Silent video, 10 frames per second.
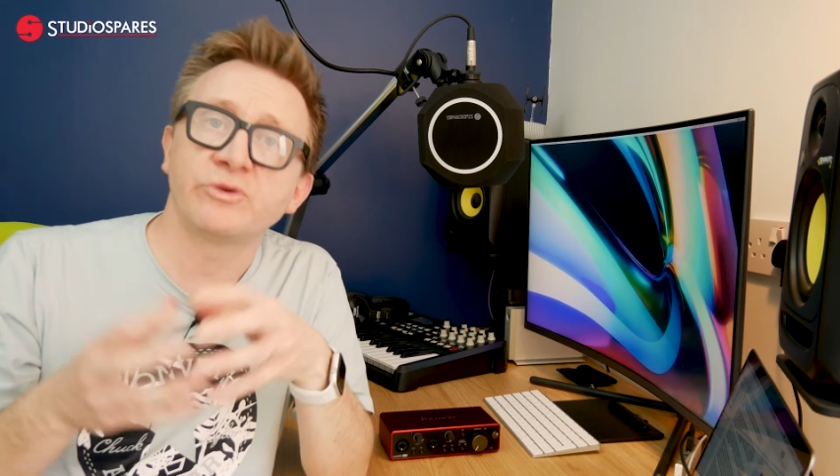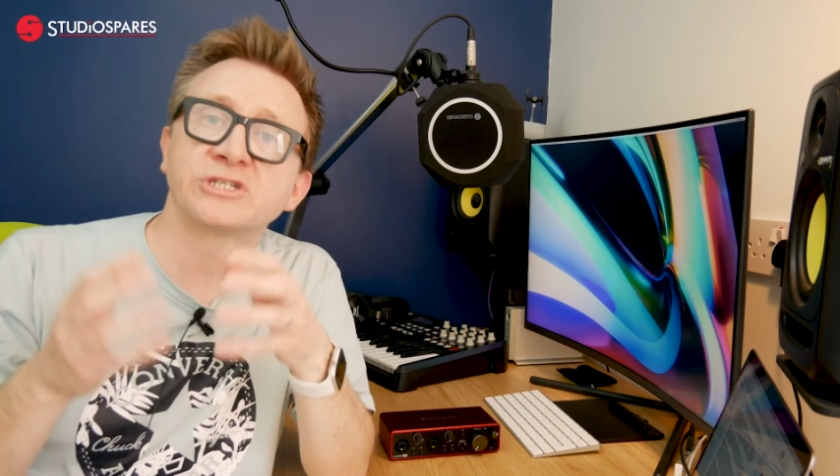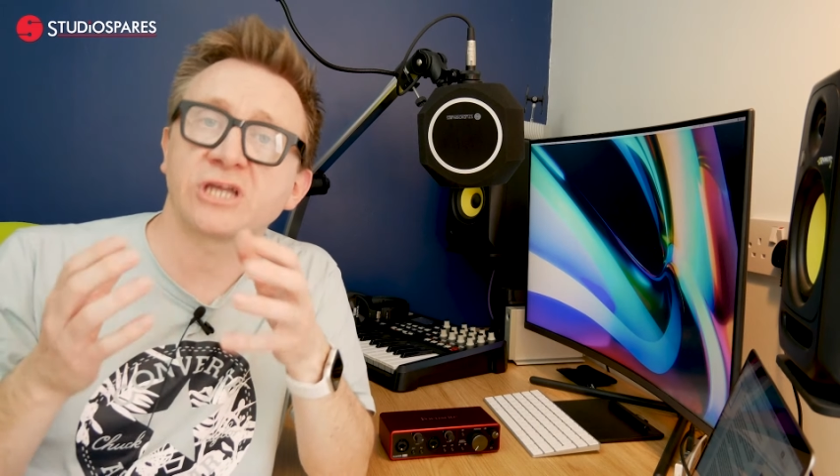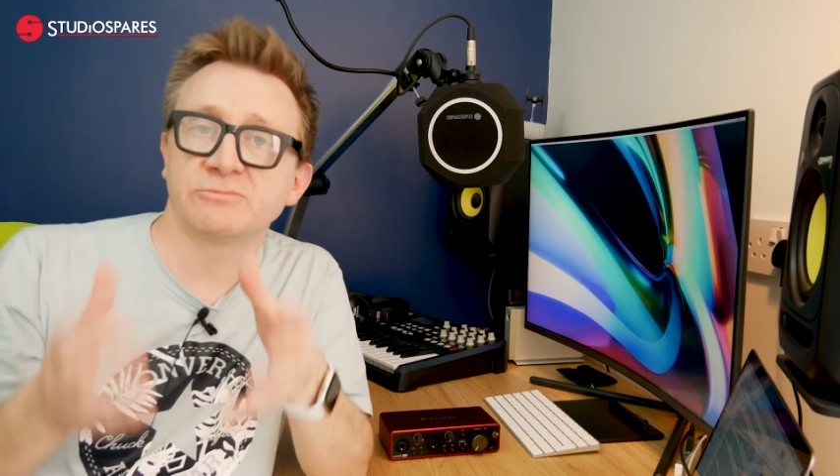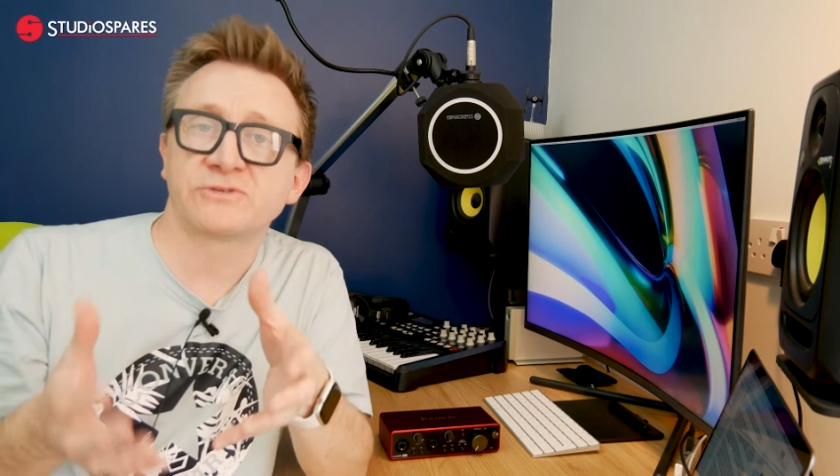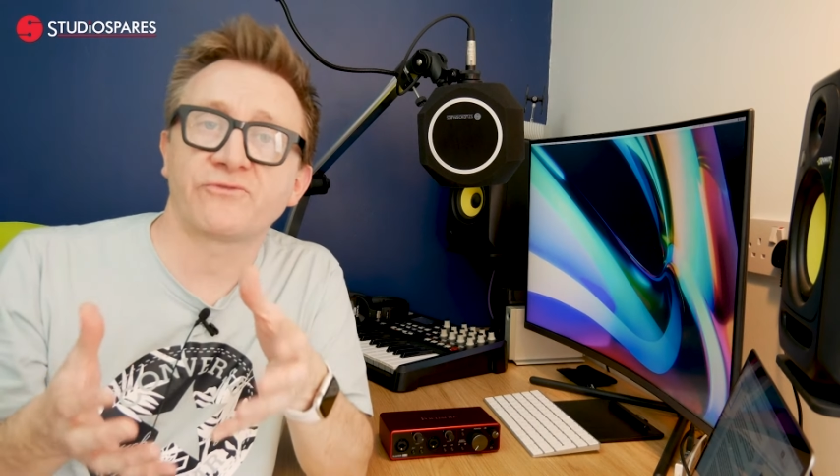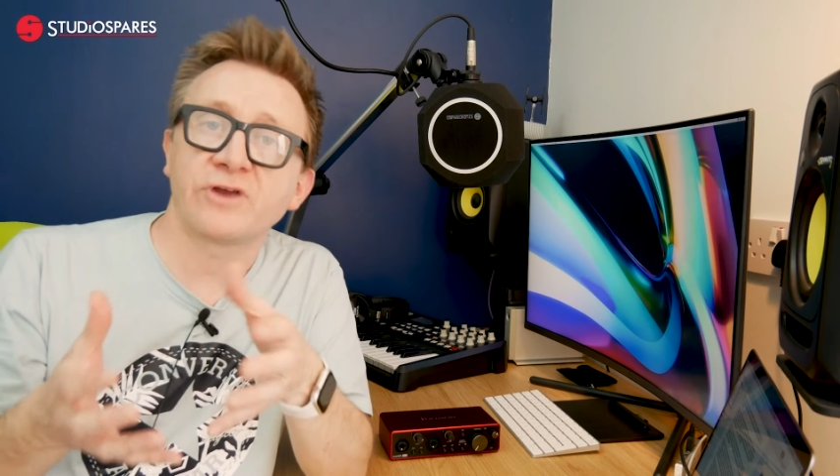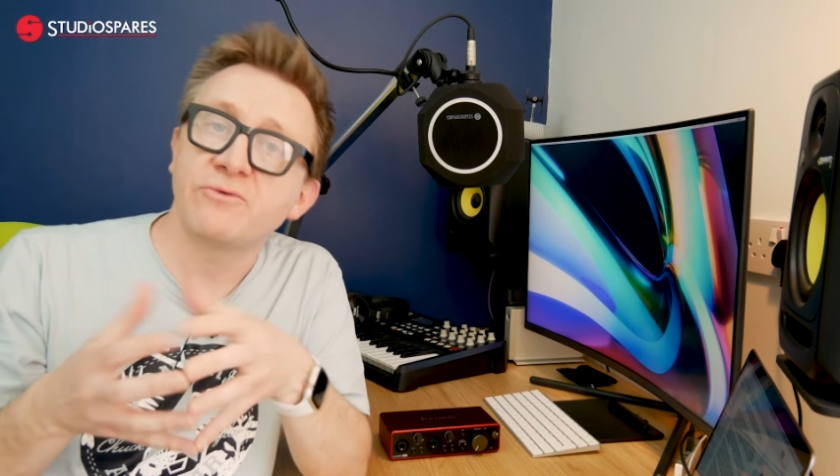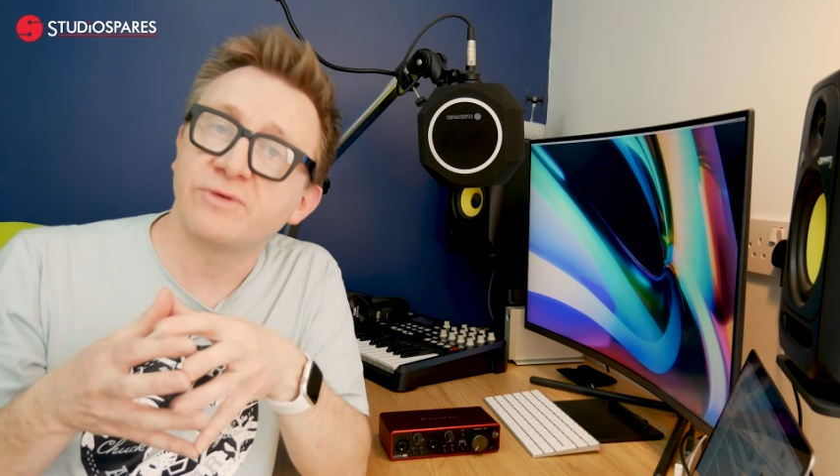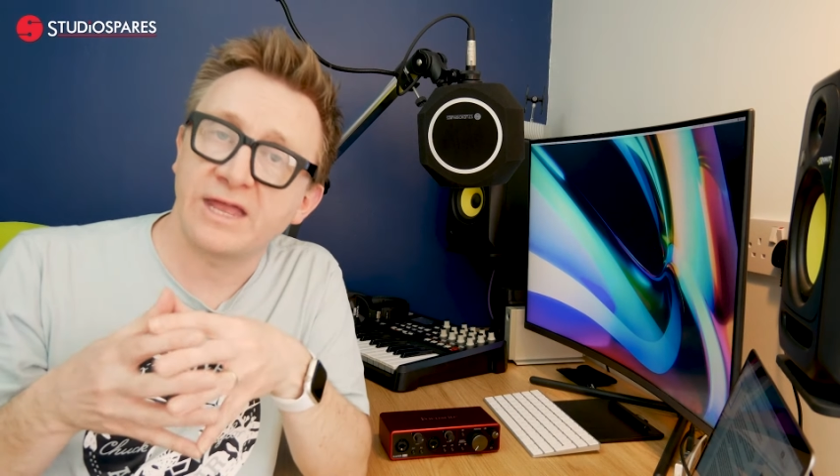which comes
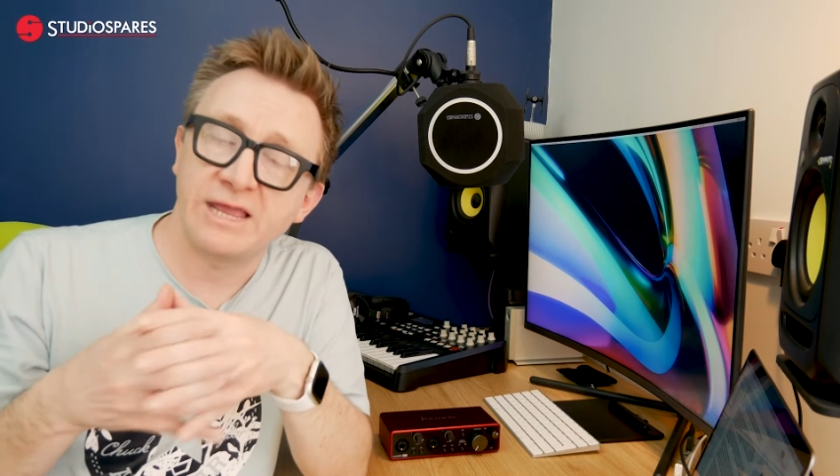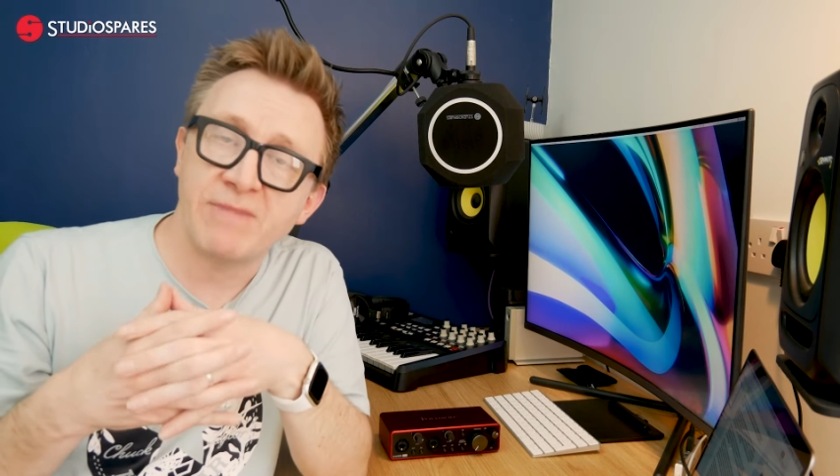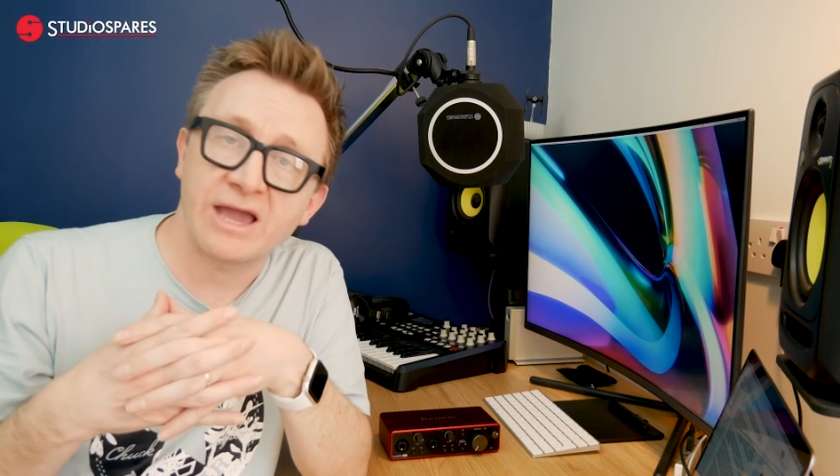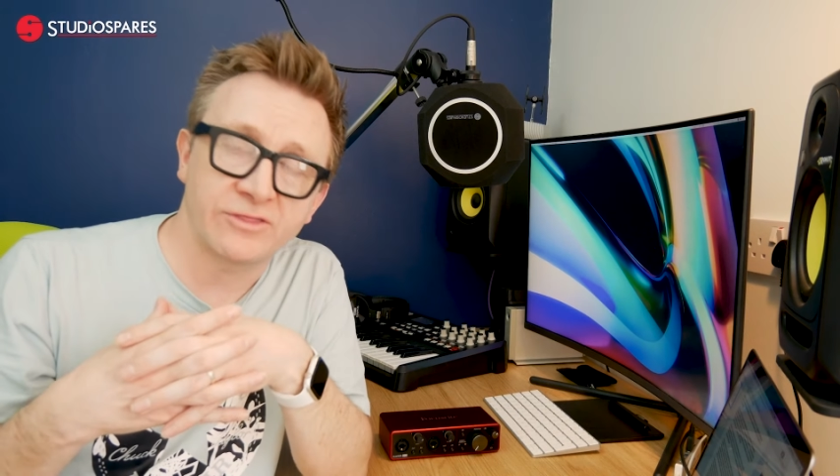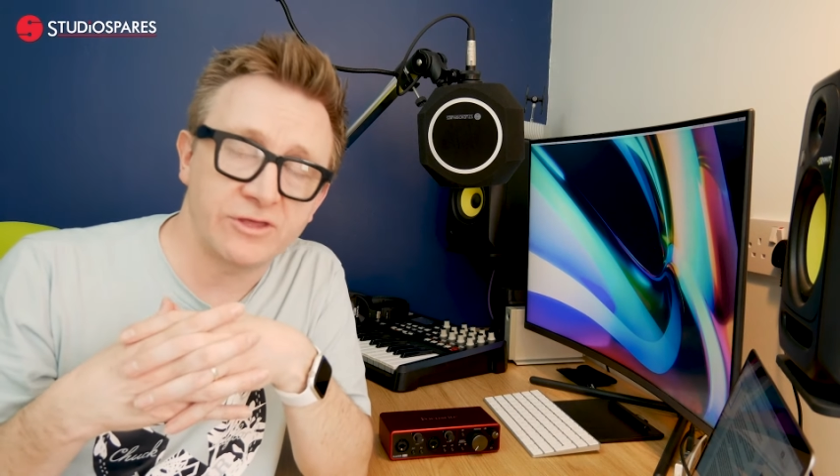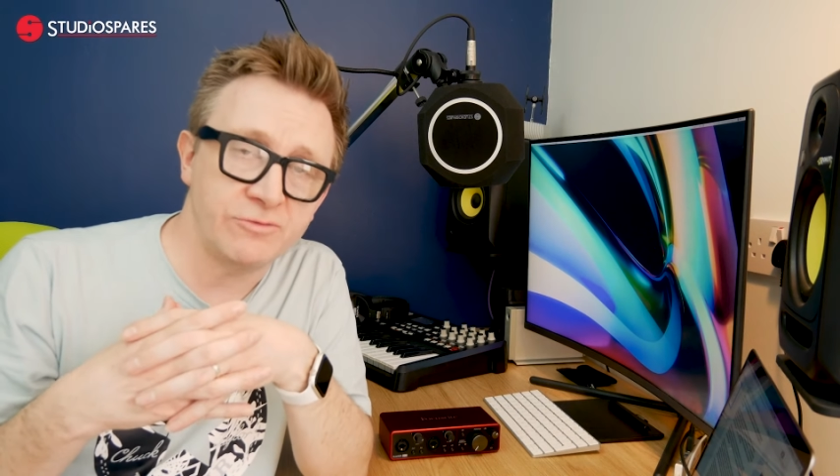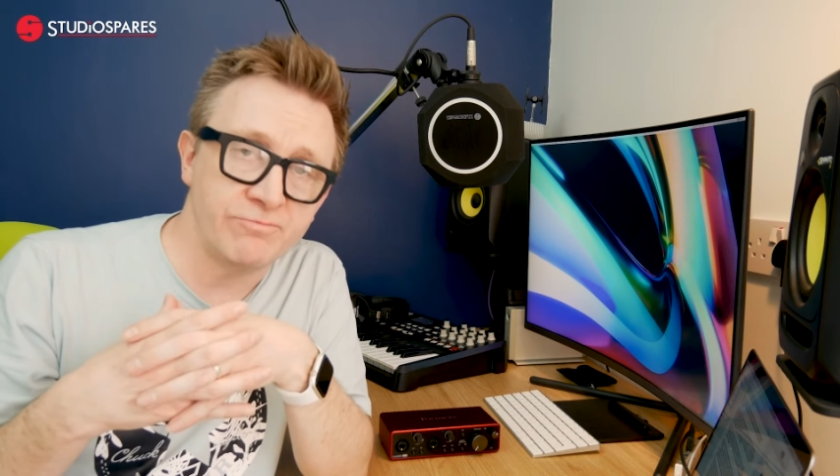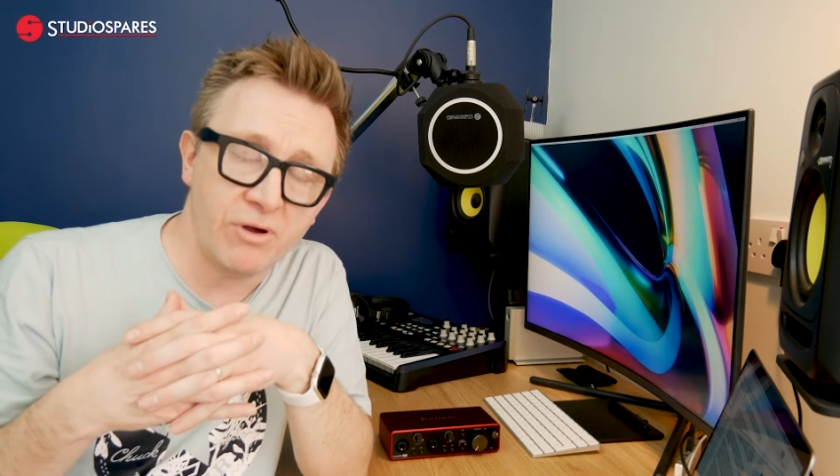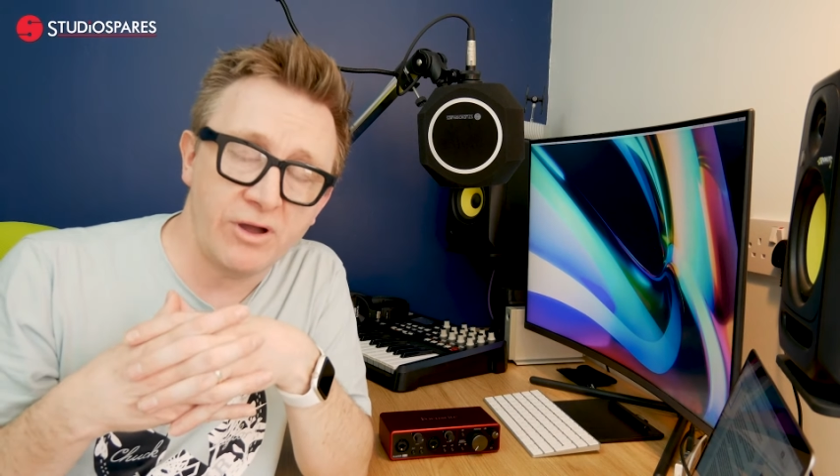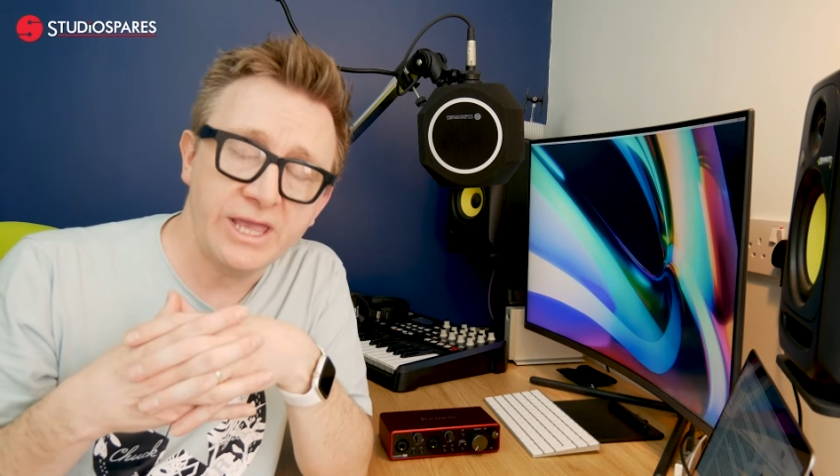free with any Mac that you
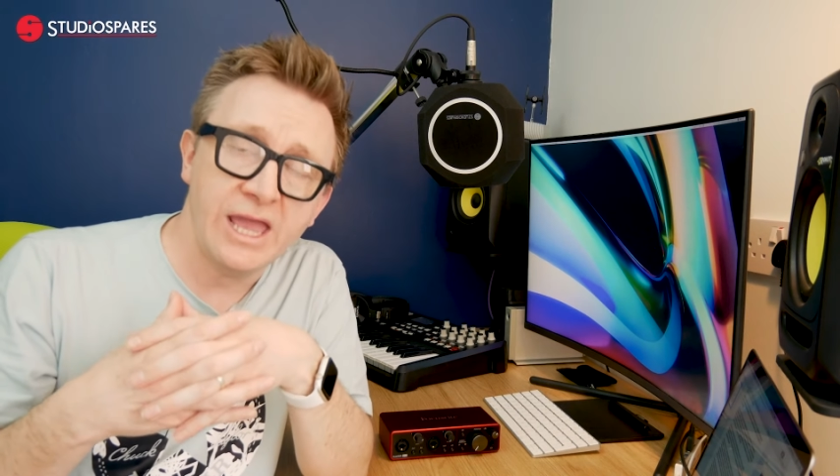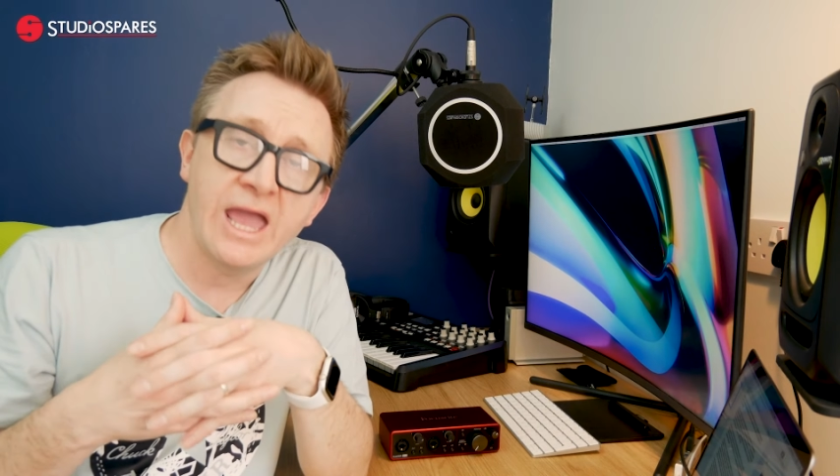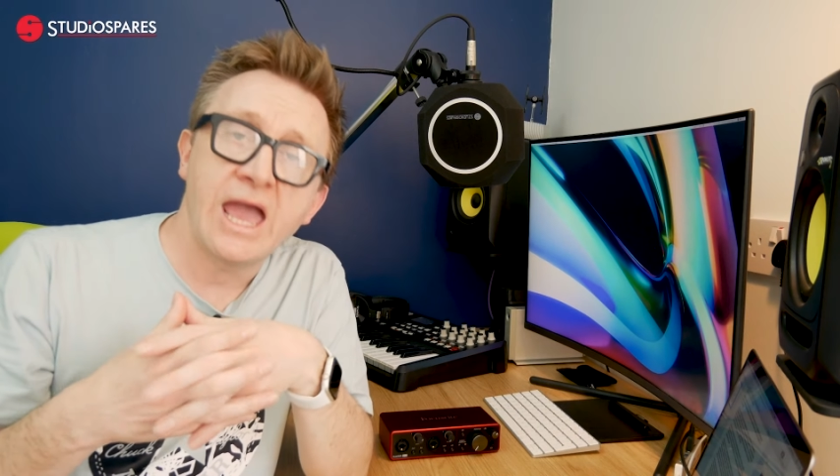buy,